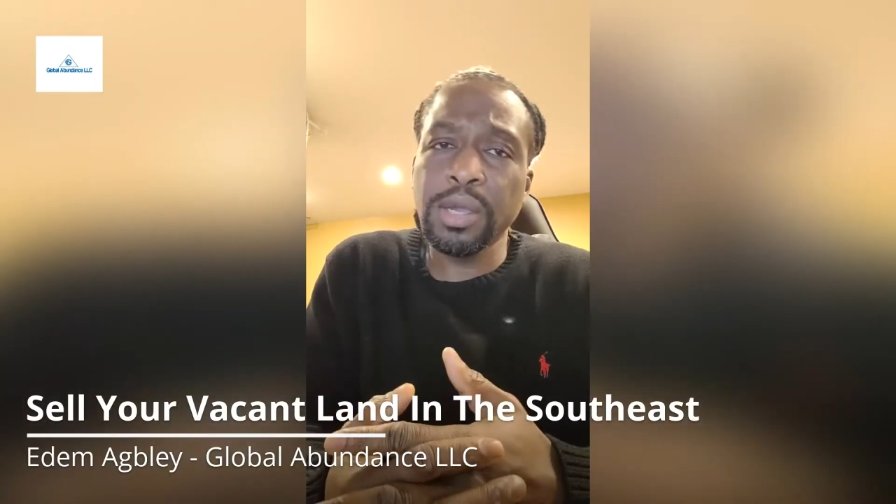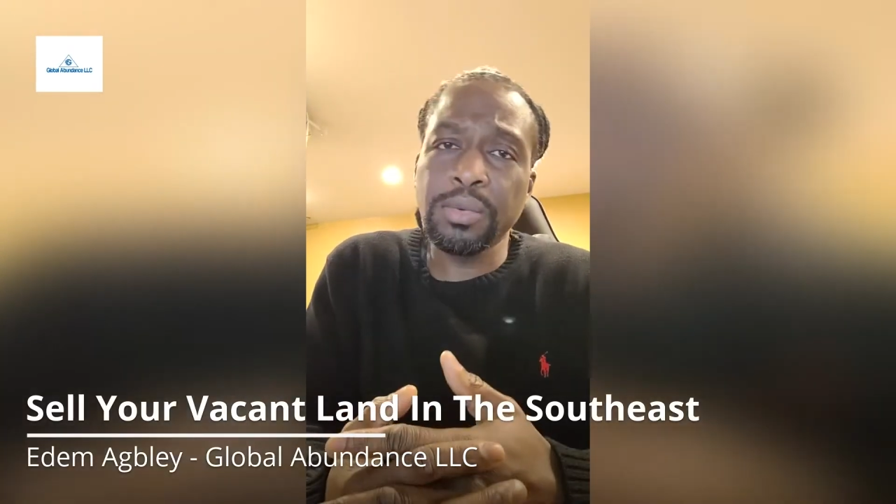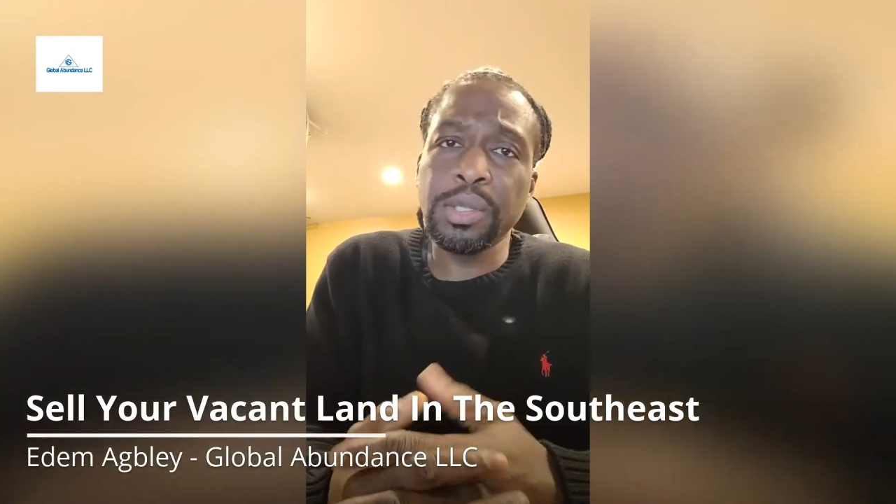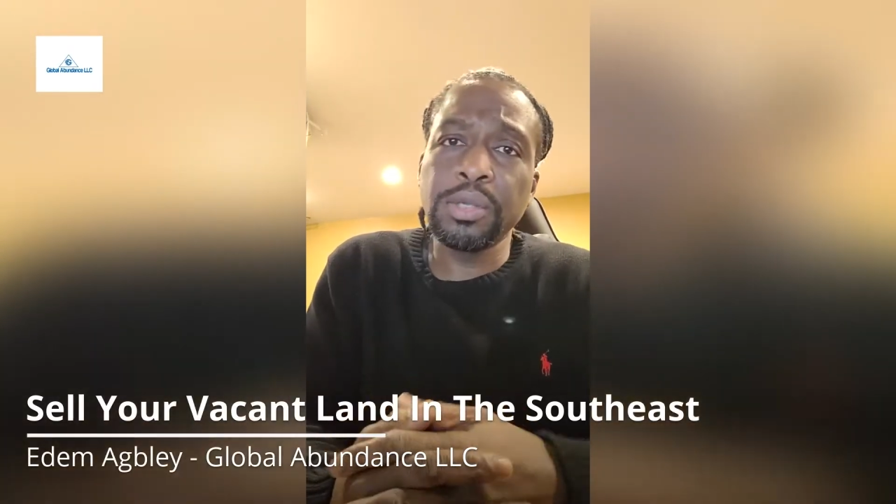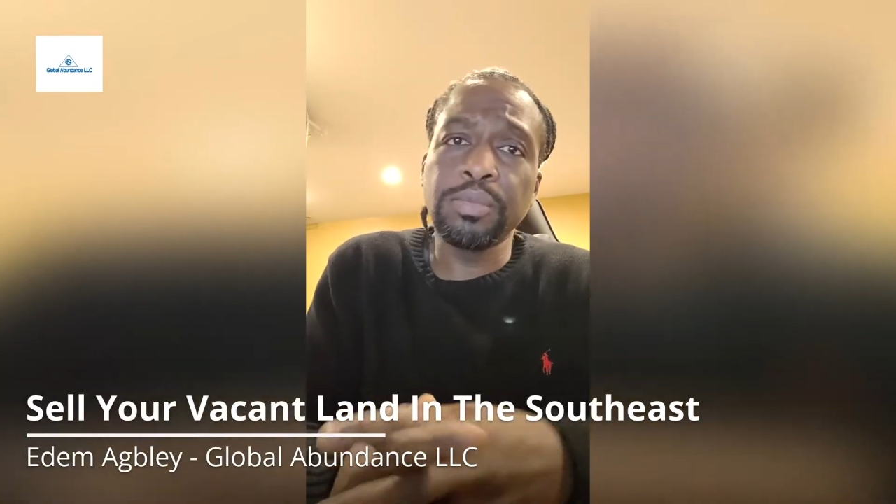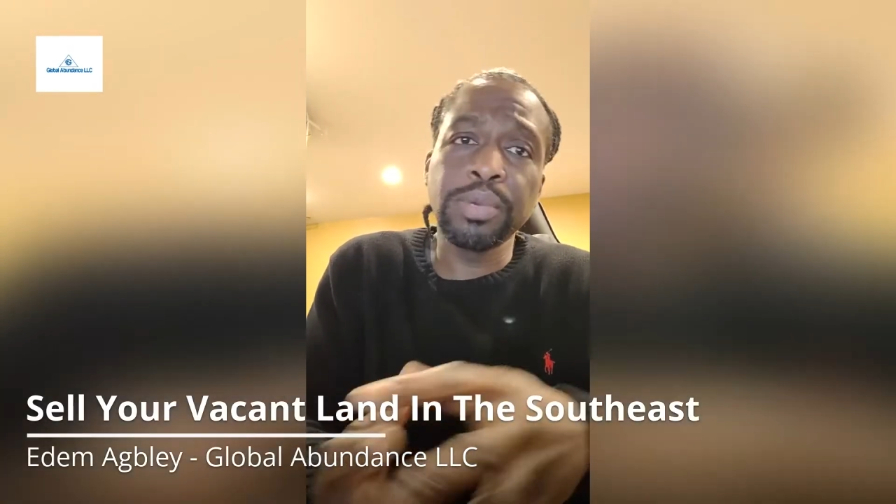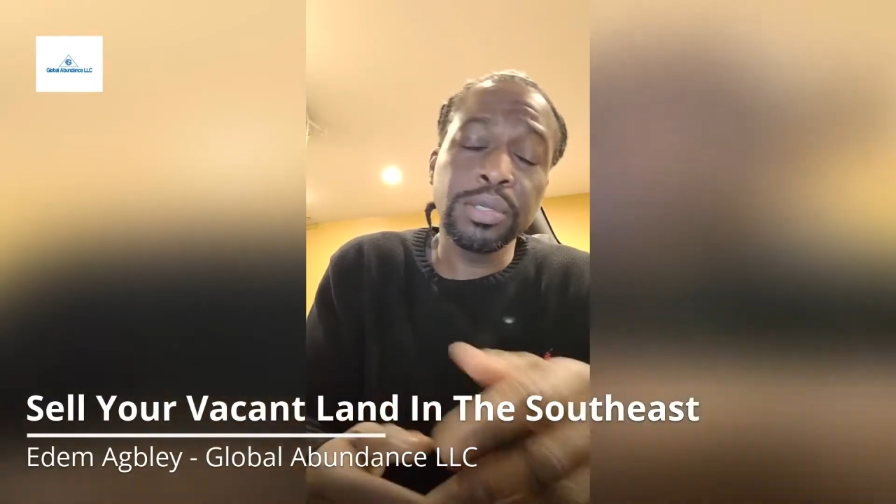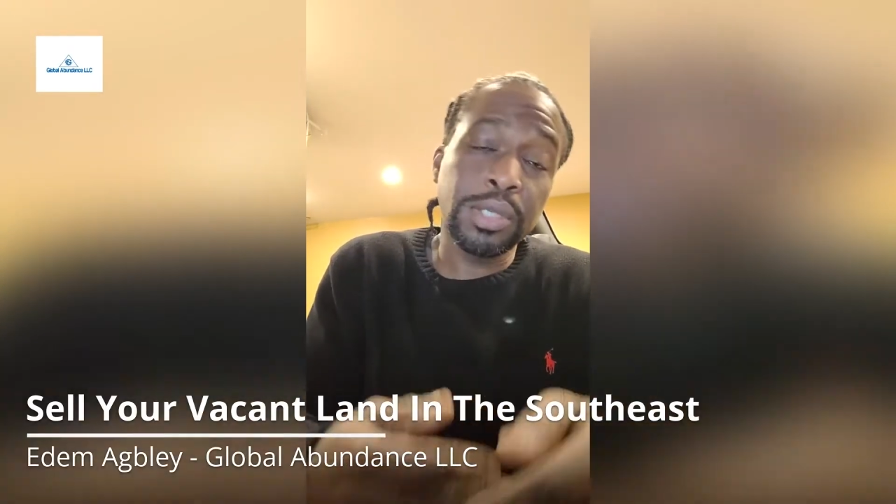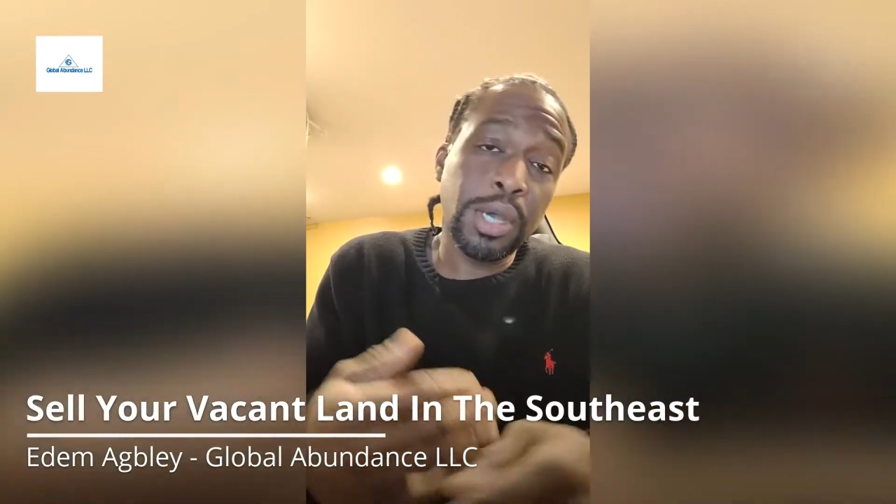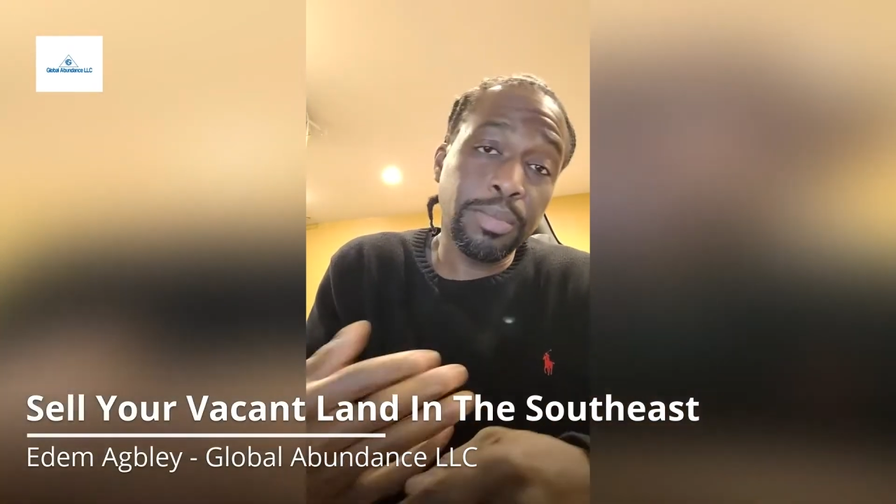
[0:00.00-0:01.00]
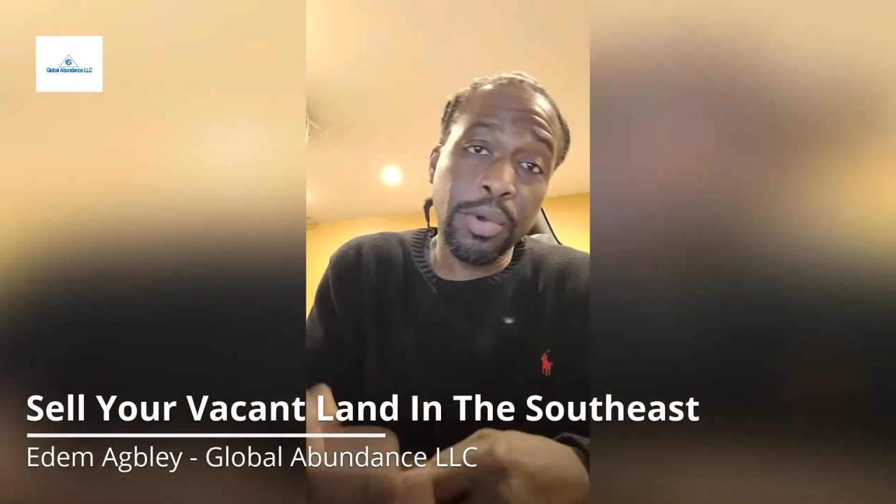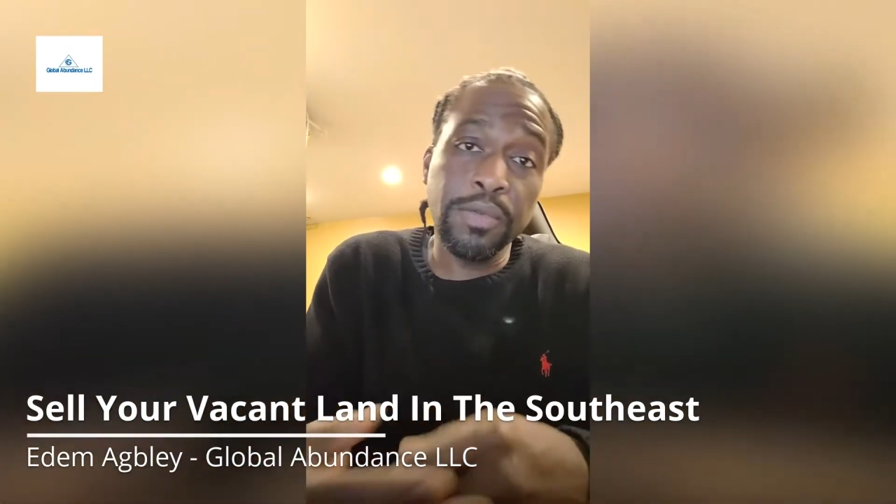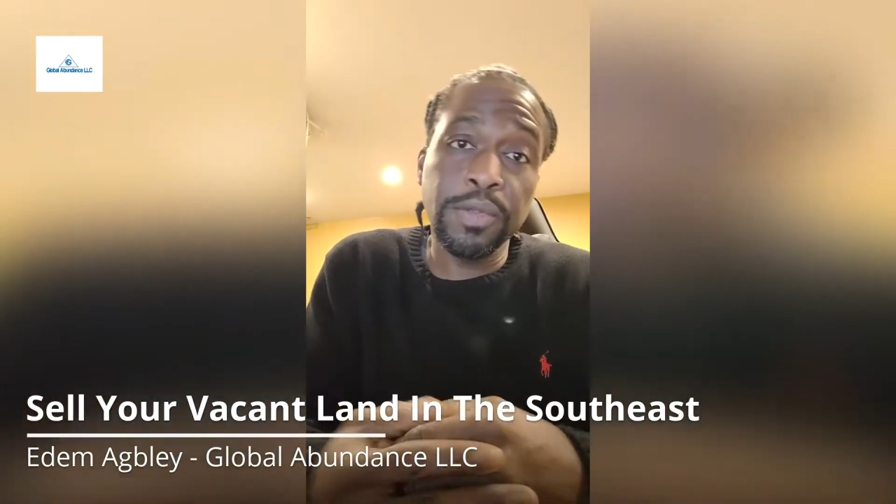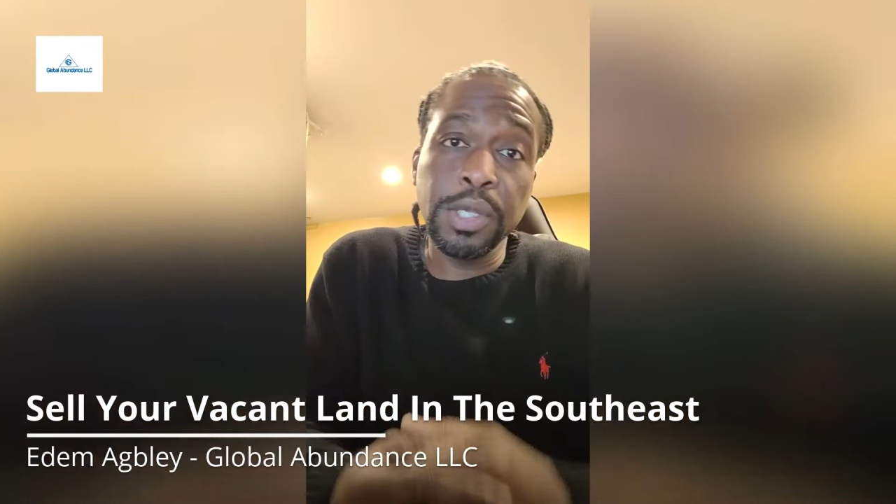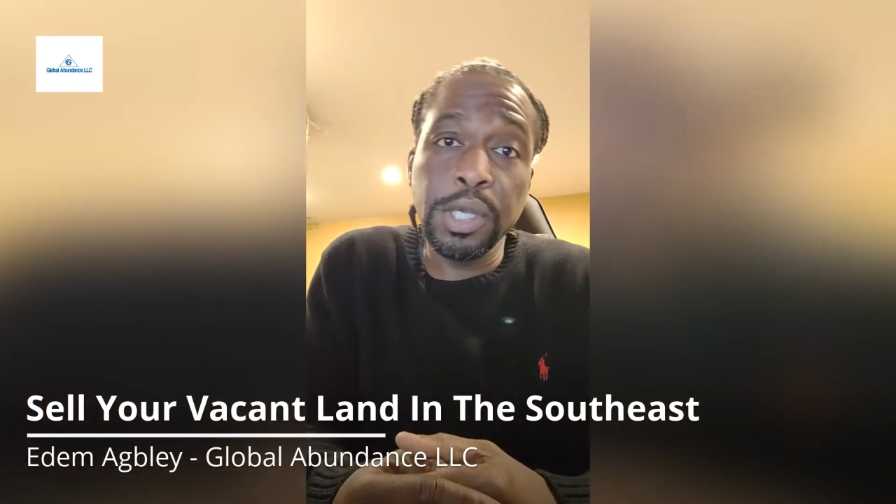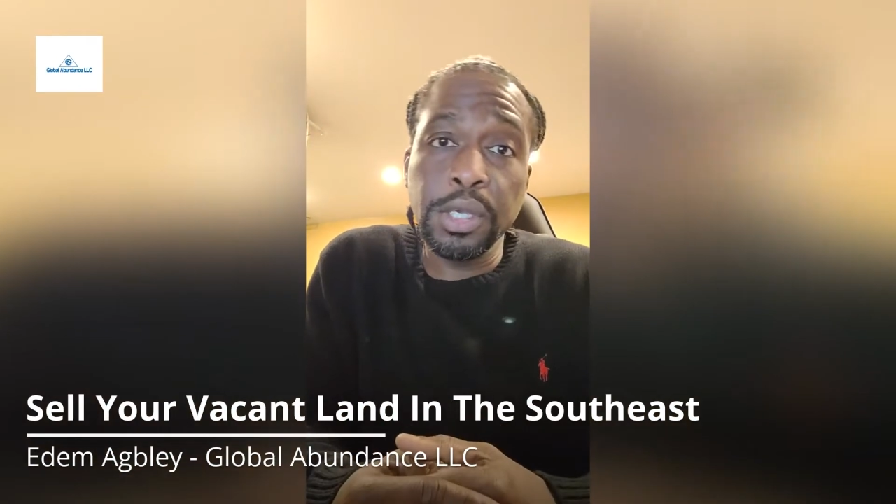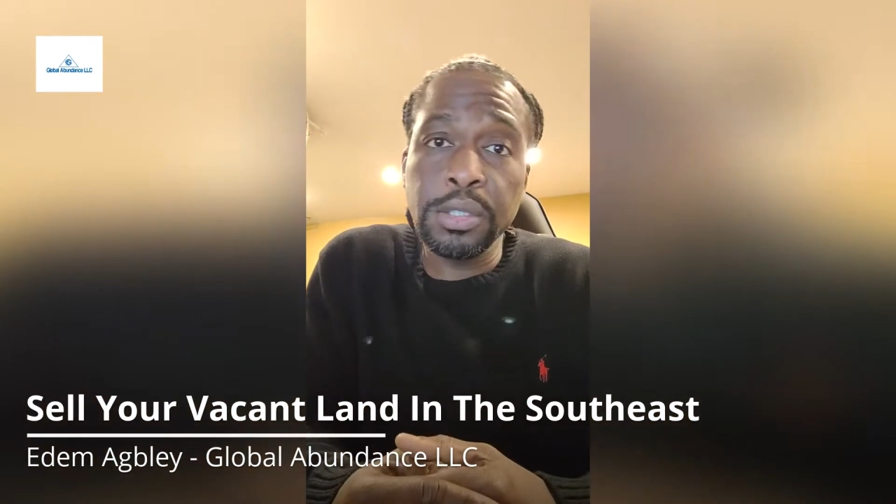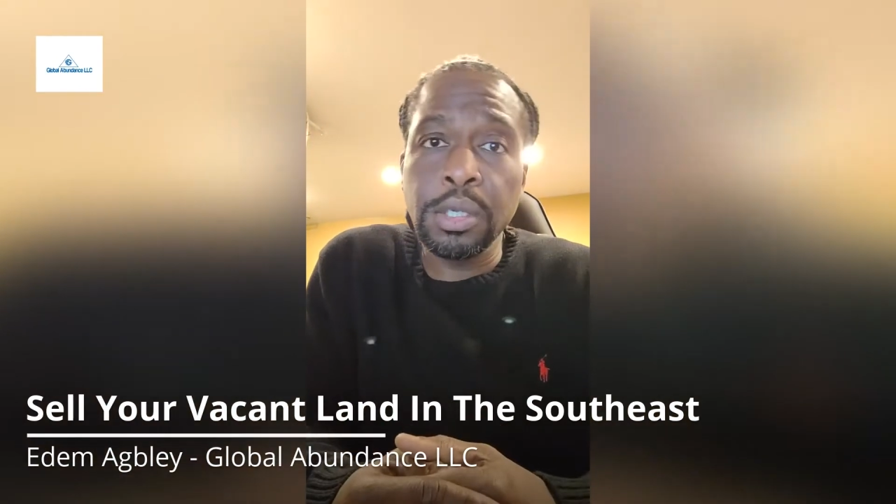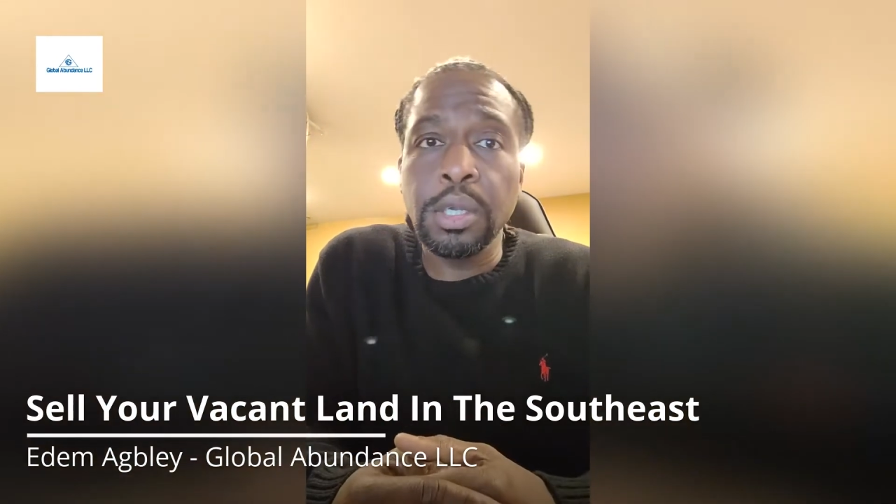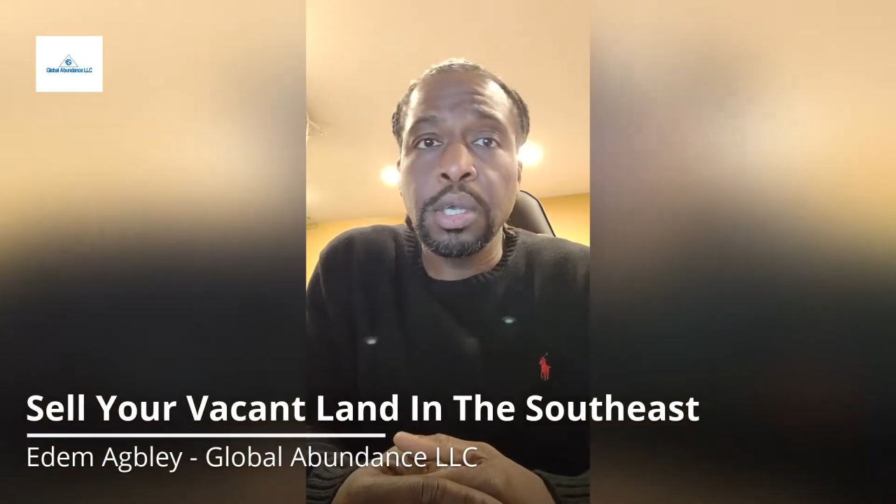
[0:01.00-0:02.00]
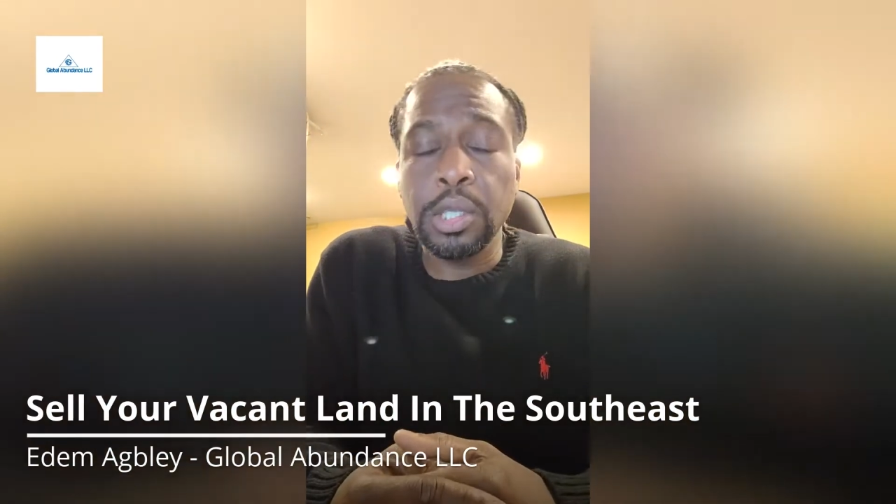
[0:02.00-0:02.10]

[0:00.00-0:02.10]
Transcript: equity you built up over the years,